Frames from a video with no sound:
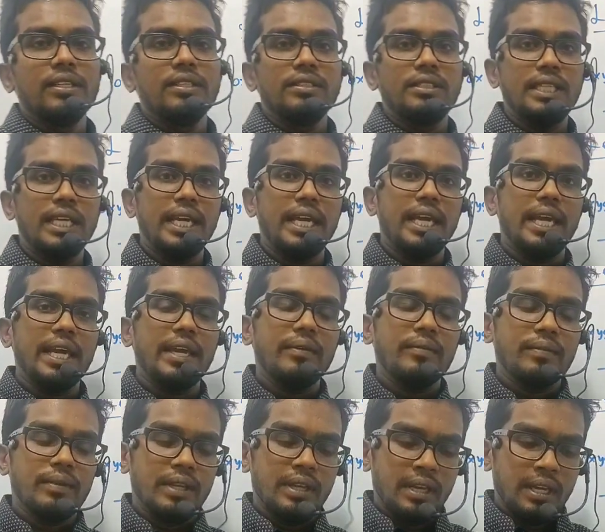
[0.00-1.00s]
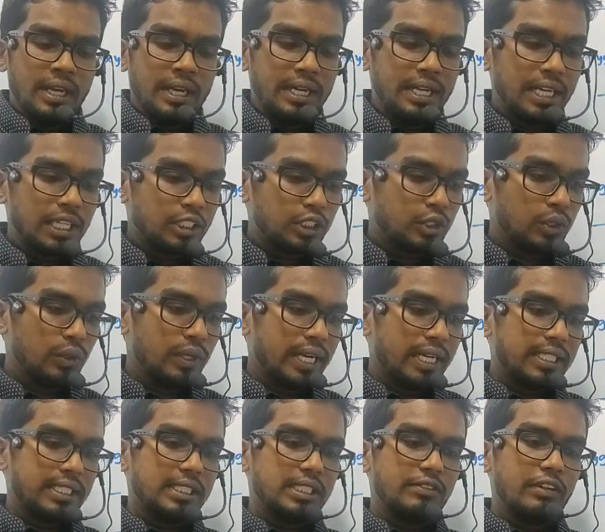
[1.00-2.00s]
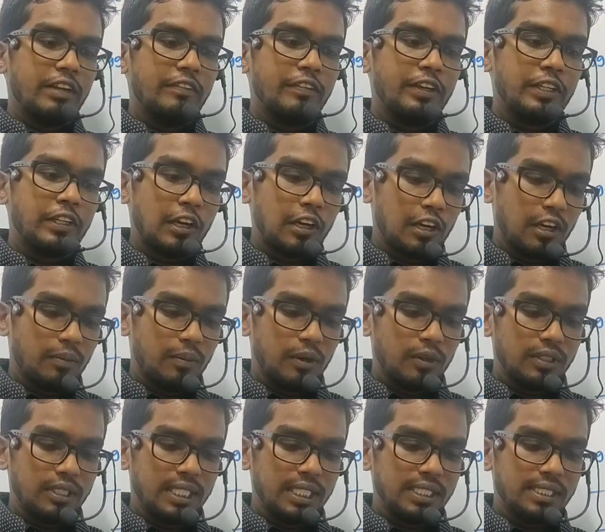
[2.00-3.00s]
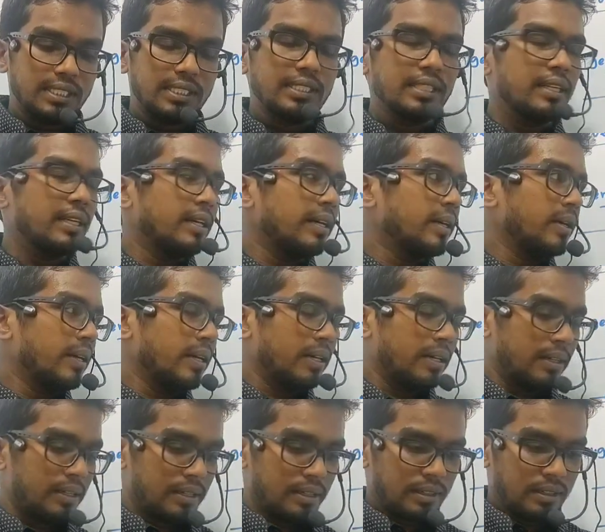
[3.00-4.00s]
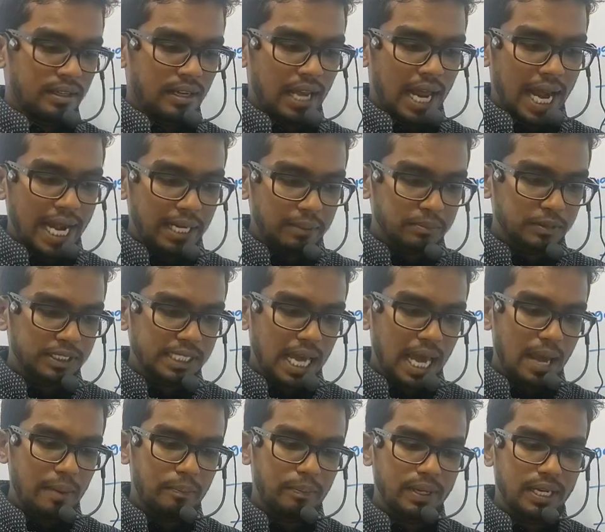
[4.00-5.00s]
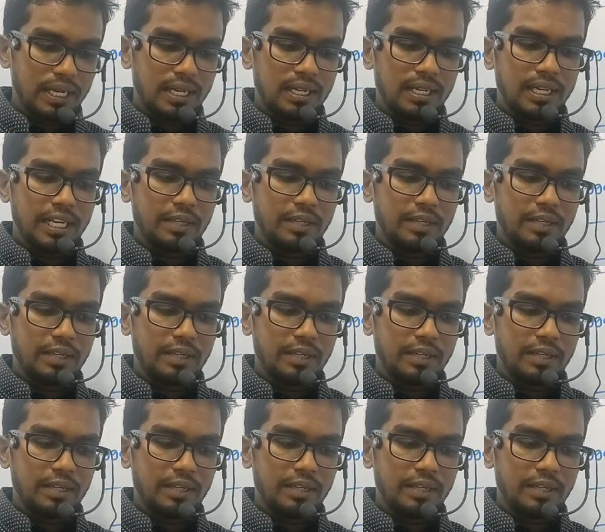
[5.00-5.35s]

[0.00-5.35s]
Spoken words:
see, dear students, when we talk about this Adam's apple,